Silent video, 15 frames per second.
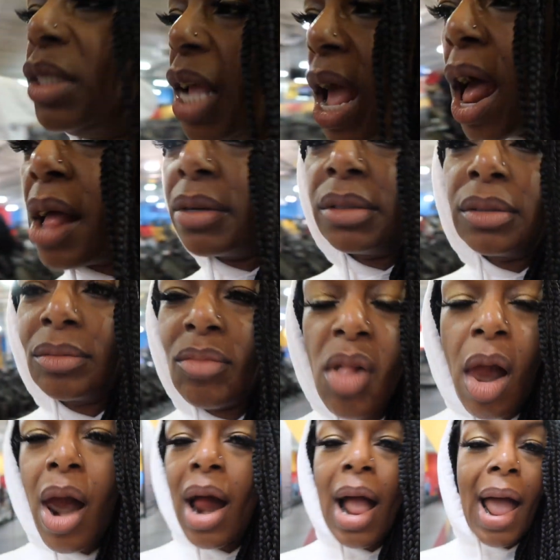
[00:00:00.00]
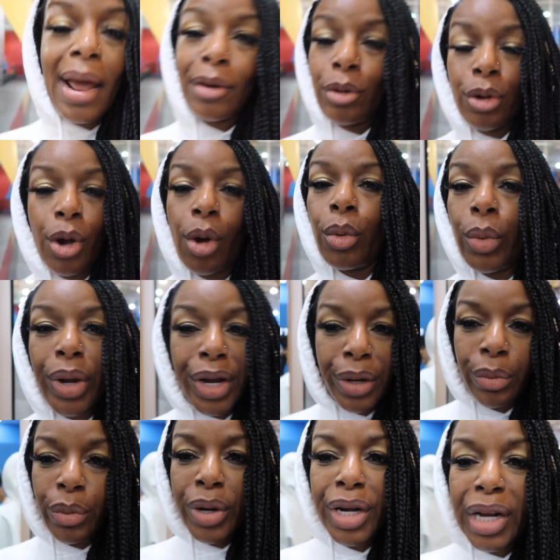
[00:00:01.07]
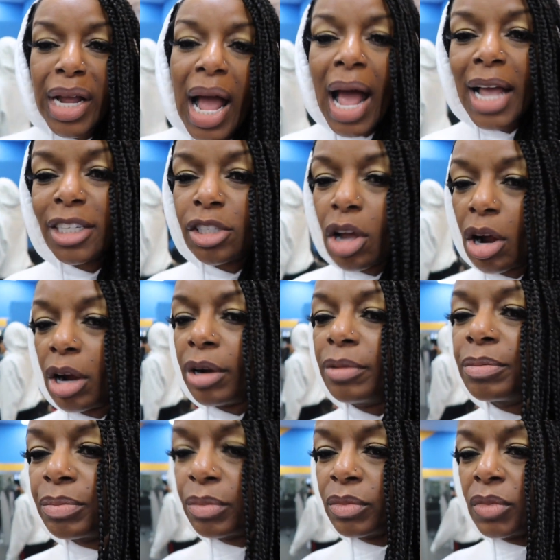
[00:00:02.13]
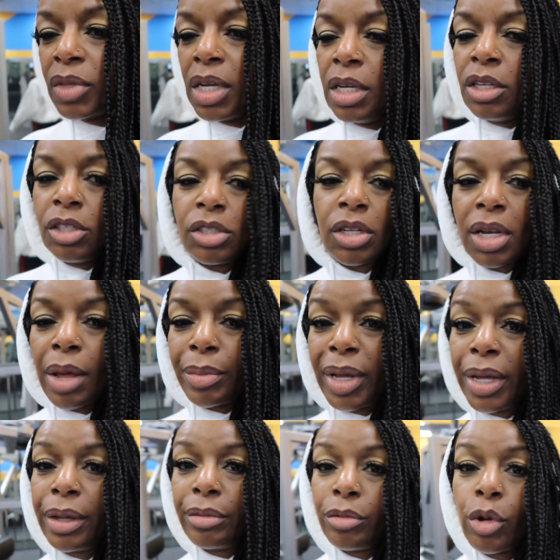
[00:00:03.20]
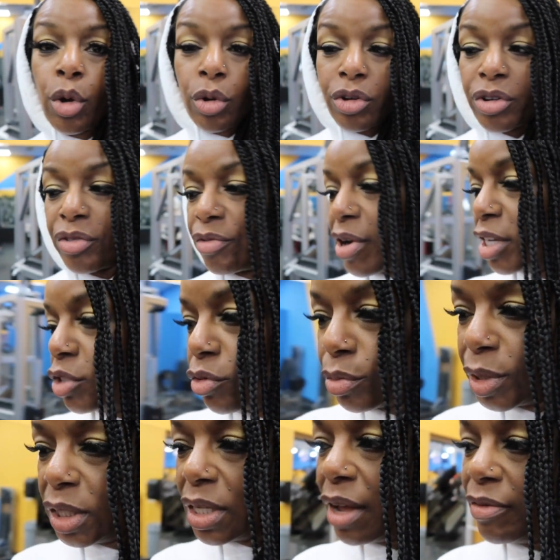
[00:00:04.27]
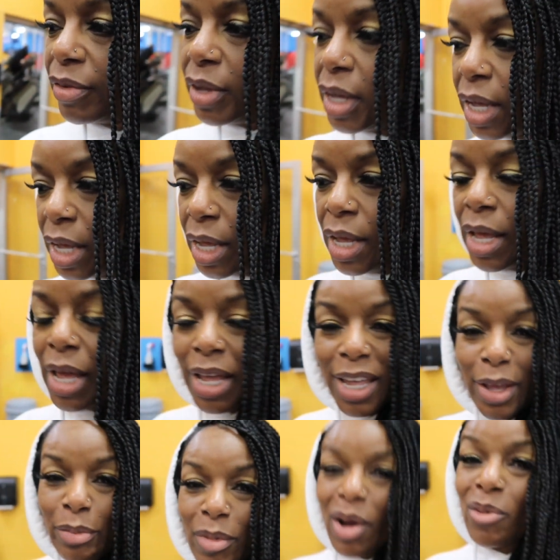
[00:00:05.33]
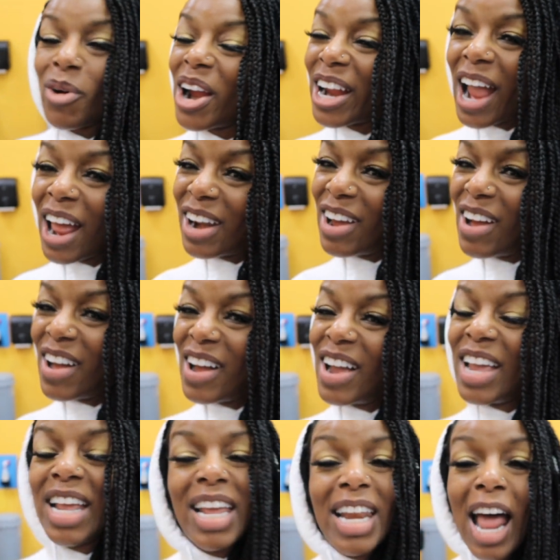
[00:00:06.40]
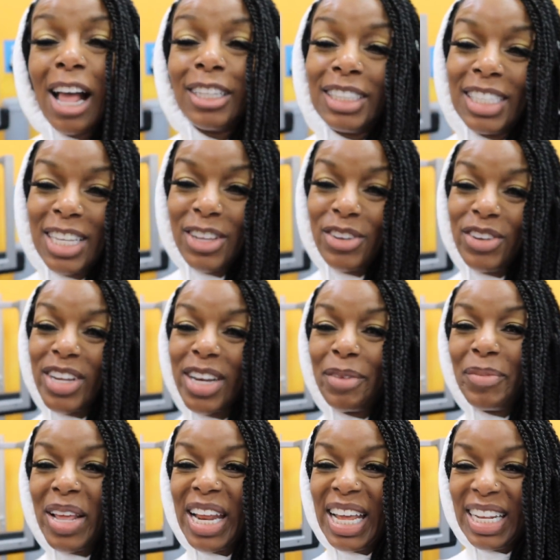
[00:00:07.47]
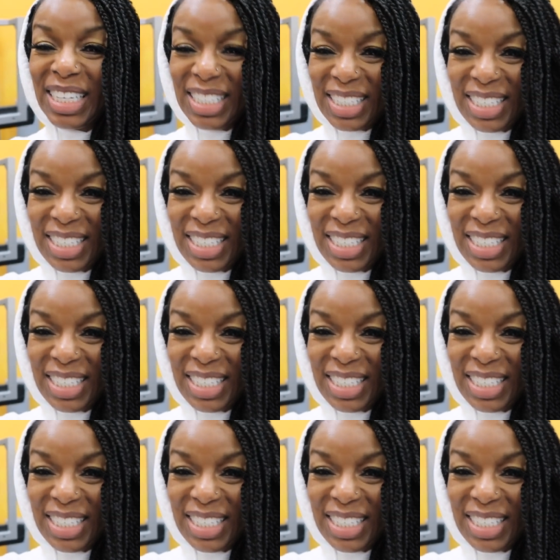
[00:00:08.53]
Yeah, I don't go where the guys are. So let me go to the restroom and stuff and get my workout on, and I'll see you in a minute.